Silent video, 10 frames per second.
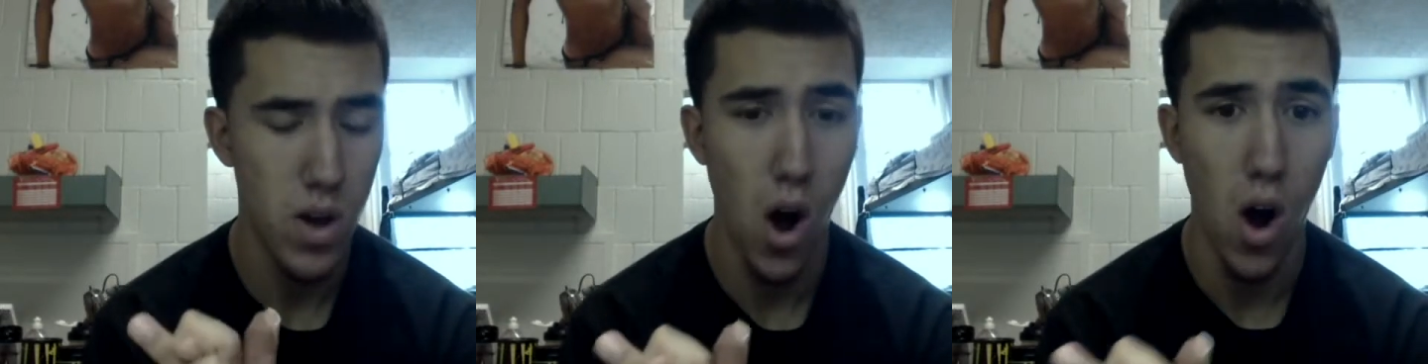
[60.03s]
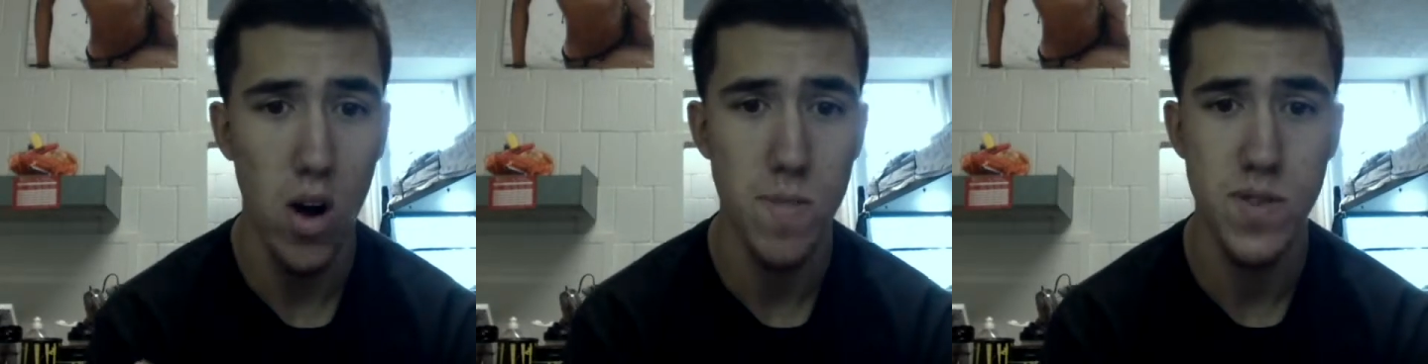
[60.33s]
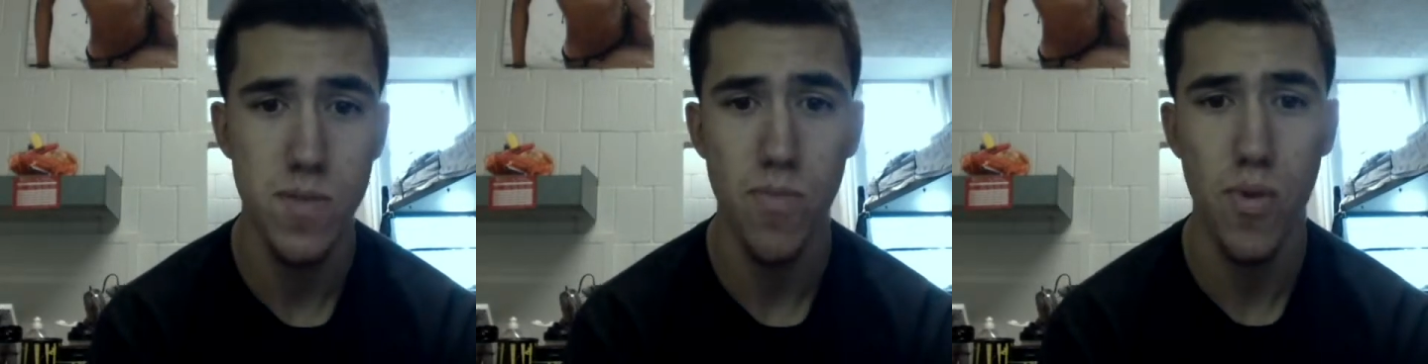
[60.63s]

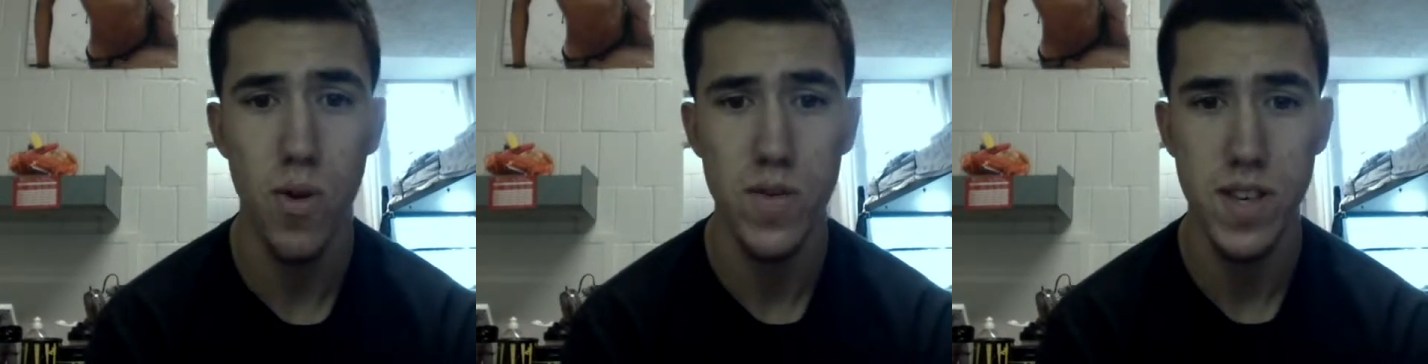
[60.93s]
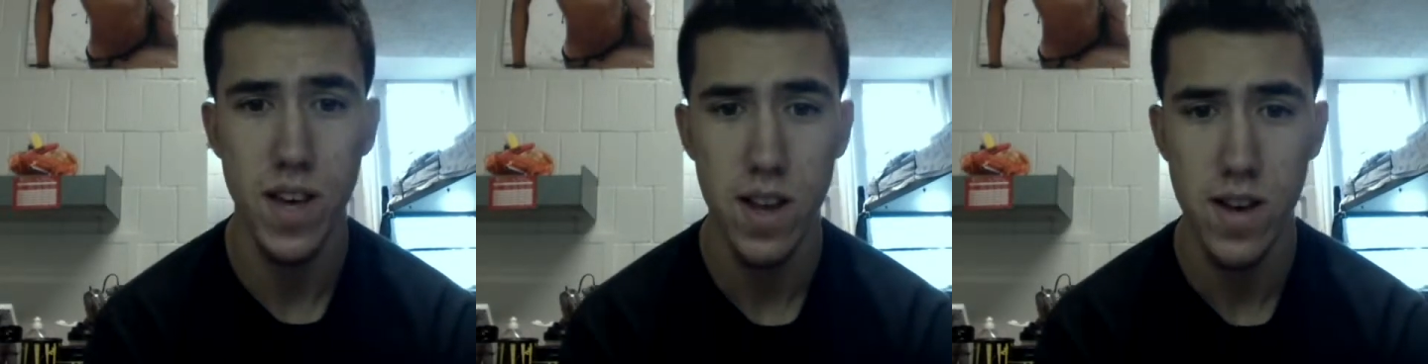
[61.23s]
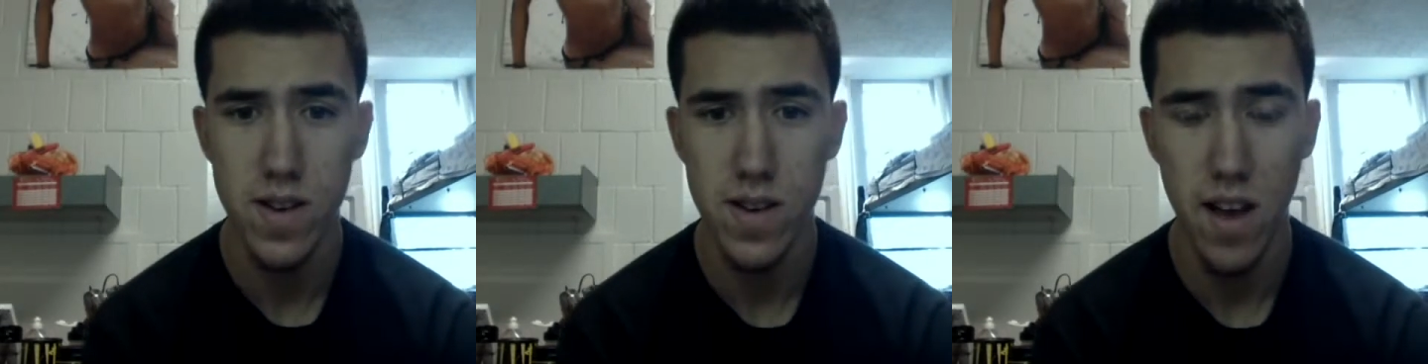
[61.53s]
carbs,
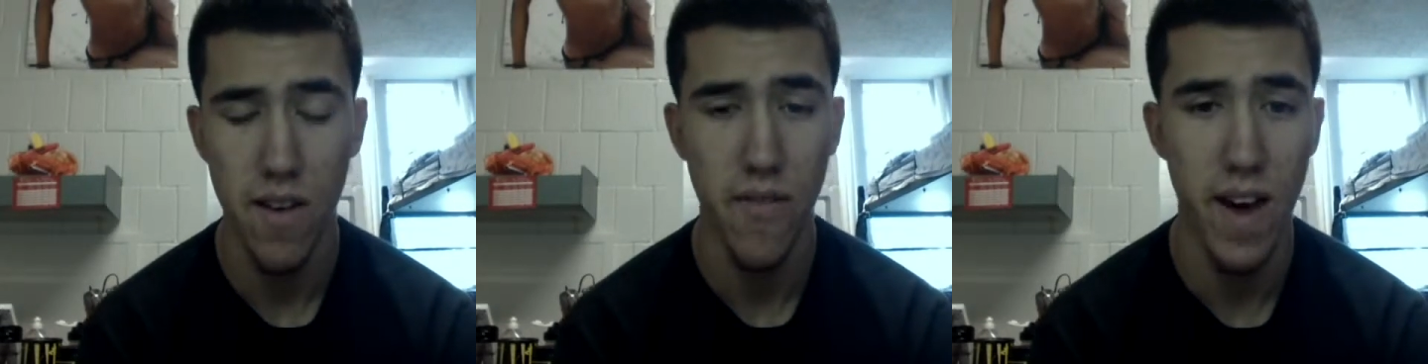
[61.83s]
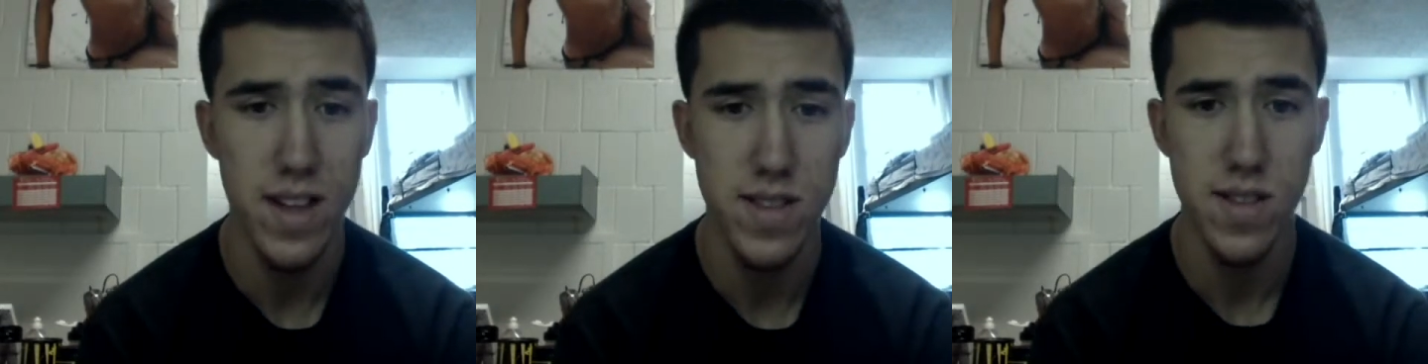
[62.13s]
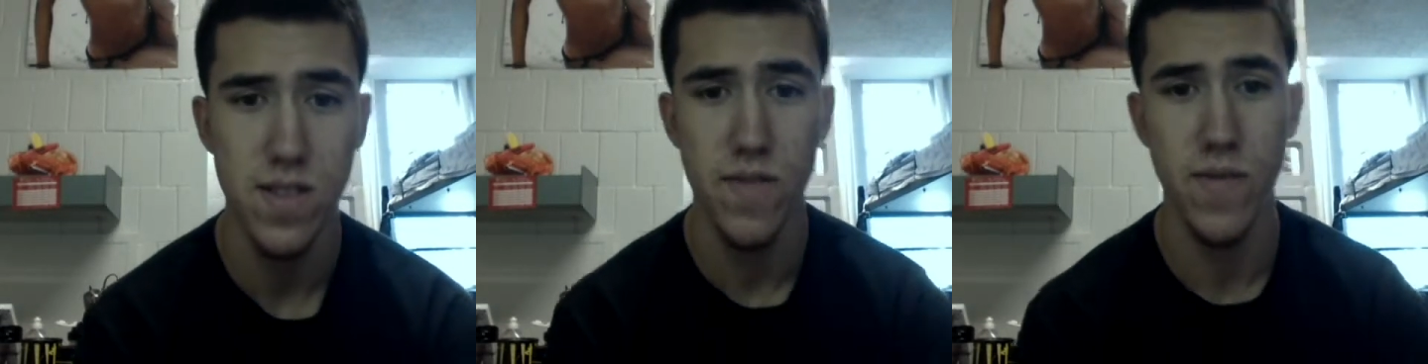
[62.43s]
protein, and fats
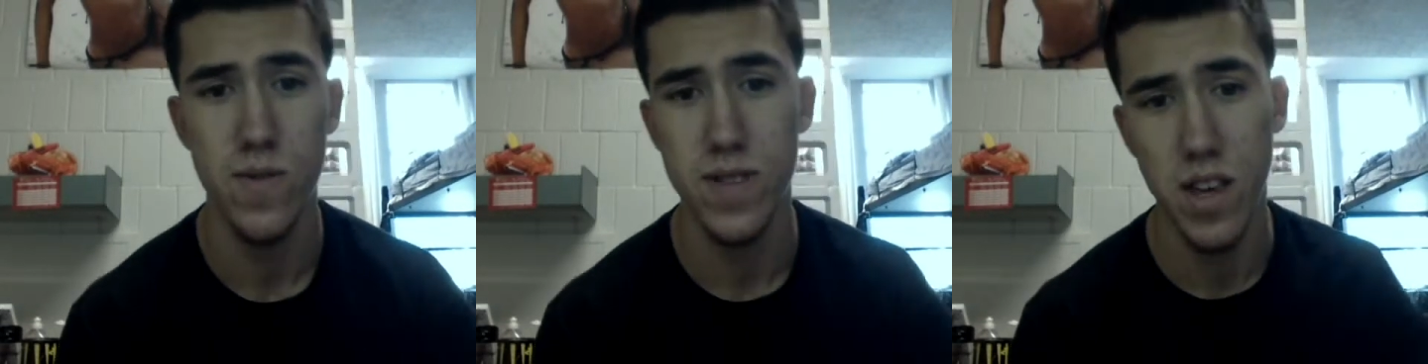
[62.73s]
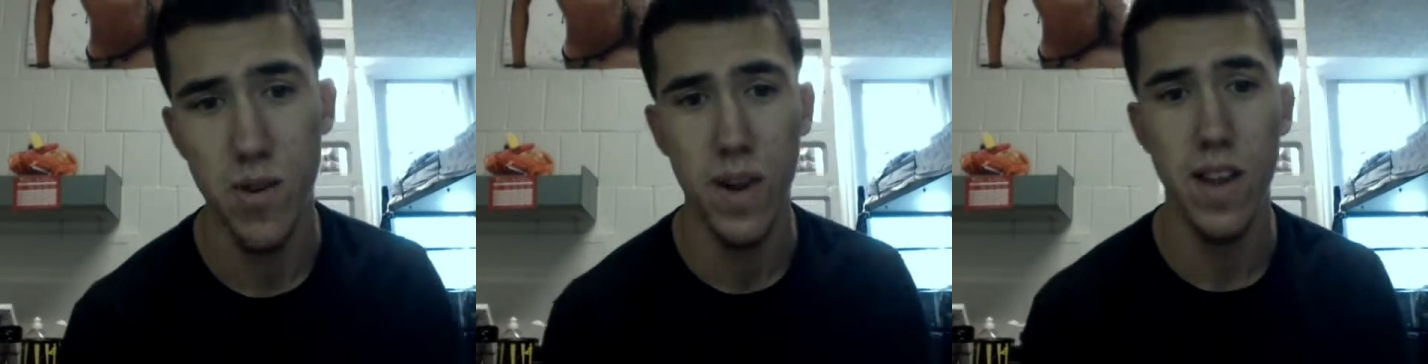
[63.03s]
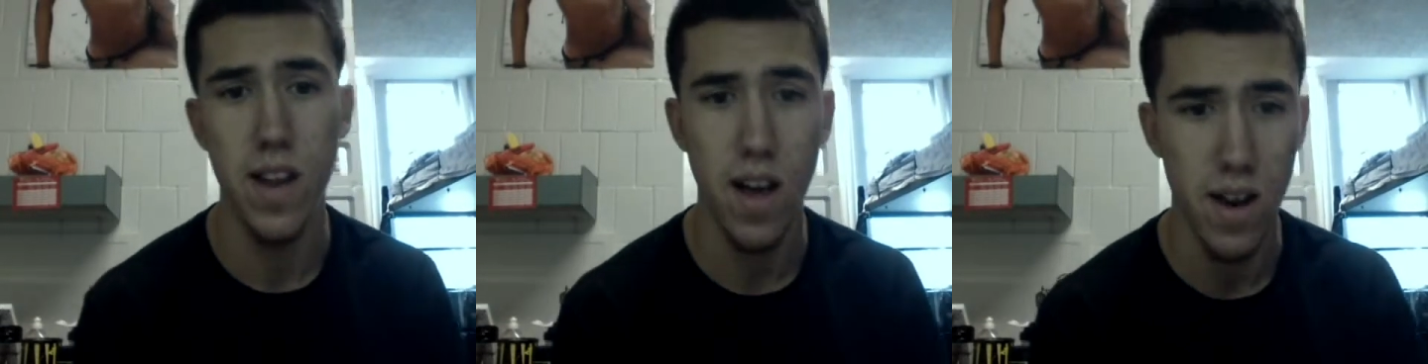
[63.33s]
in the foods that you
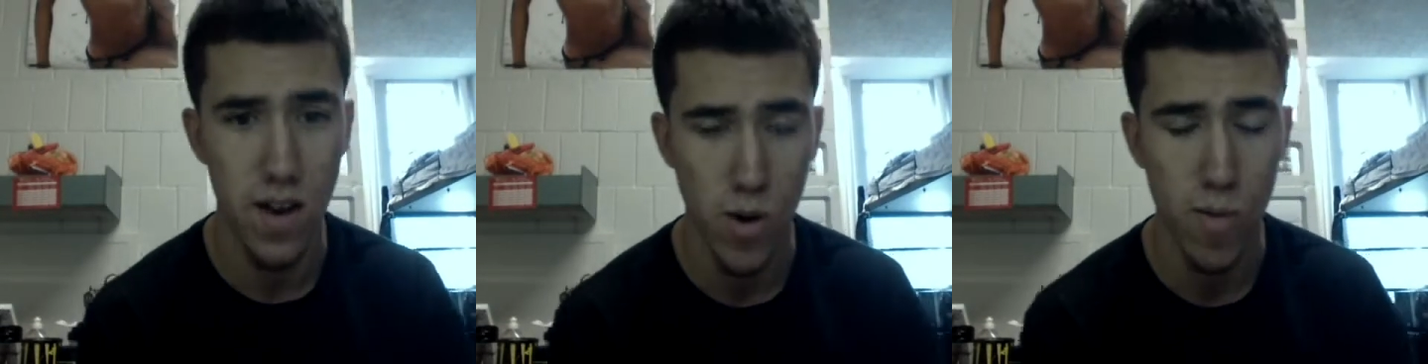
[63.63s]
eat on